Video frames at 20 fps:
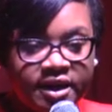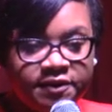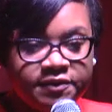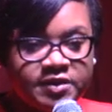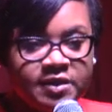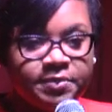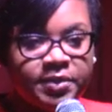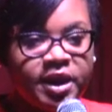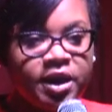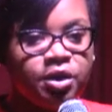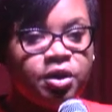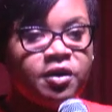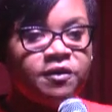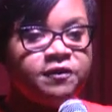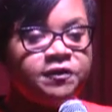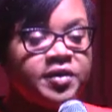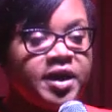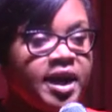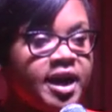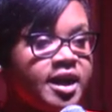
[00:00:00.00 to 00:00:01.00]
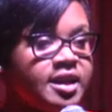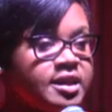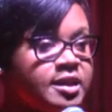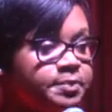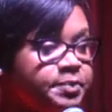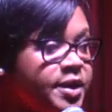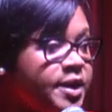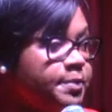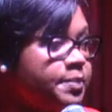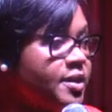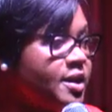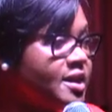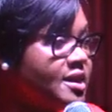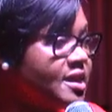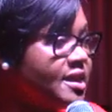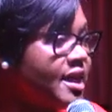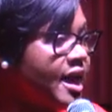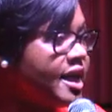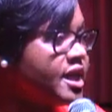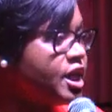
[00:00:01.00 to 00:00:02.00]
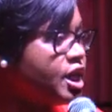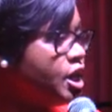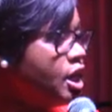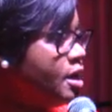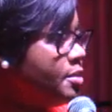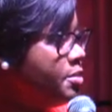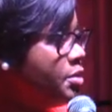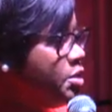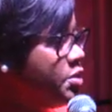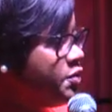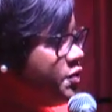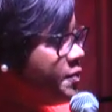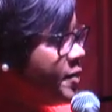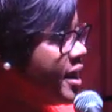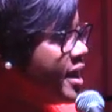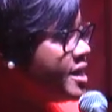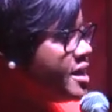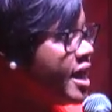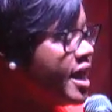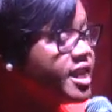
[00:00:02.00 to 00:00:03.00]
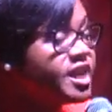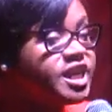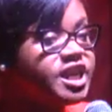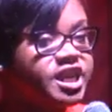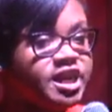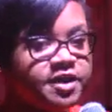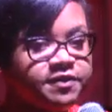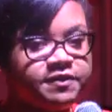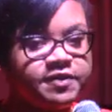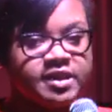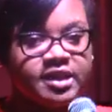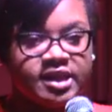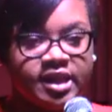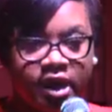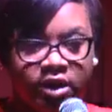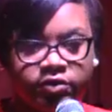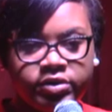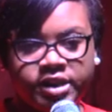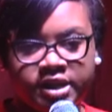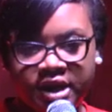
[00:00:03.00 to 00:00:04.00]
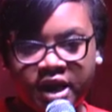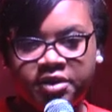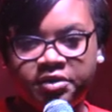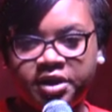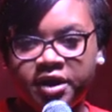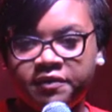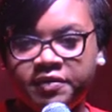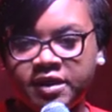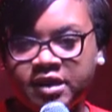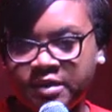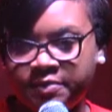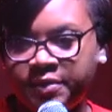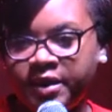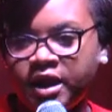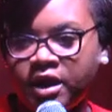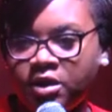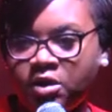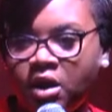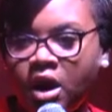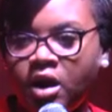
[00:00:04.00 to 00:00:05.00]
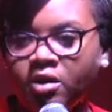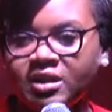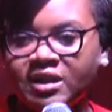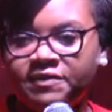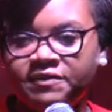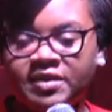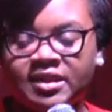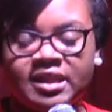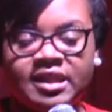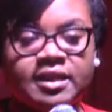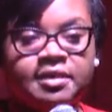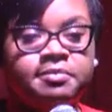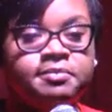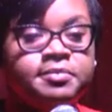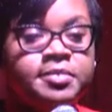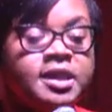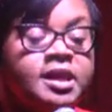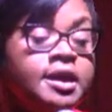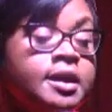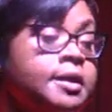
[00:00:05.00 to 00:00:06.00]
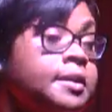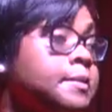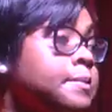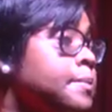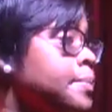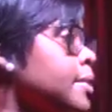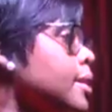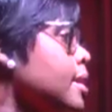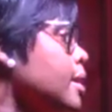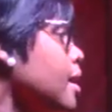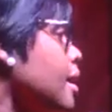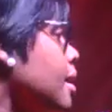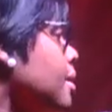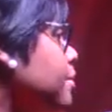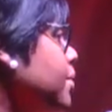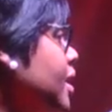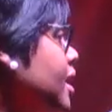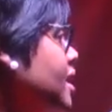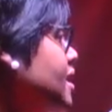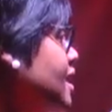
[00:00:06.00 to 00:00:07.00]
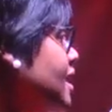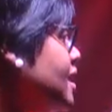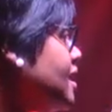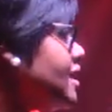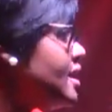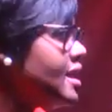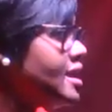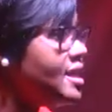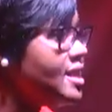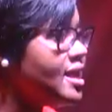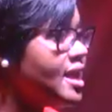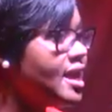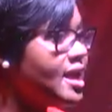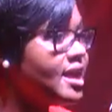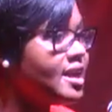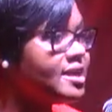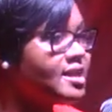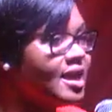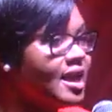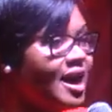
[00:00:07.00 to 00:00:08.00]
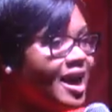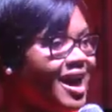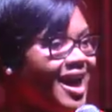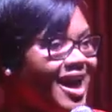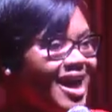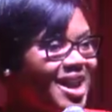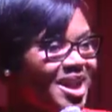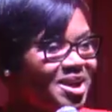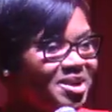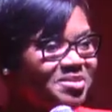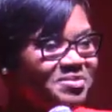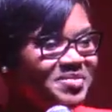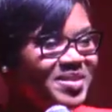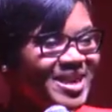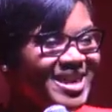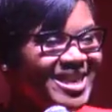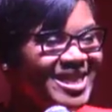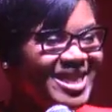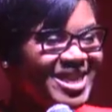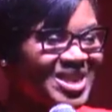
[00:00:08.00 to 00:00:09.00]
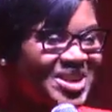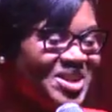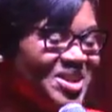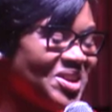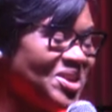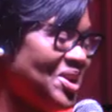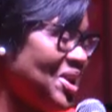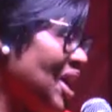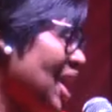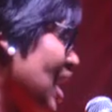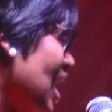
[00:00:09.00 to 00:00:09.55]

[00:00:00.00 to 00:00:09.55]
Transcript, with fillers: of Tobago Affairs, the People's National Movement, and Chief Secretary of the Tobago House of Assembly. Brothers and sisters, allow me to